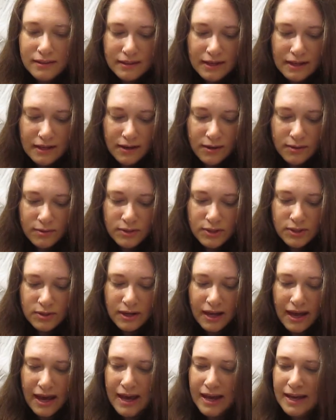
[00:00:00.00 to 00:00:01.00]
little old
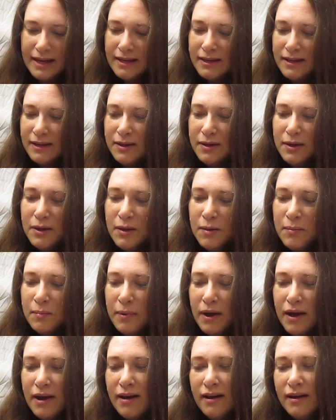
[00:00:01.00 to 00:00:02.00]
UK,
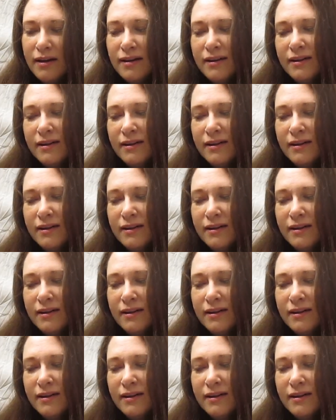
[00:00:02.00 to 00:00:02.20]
but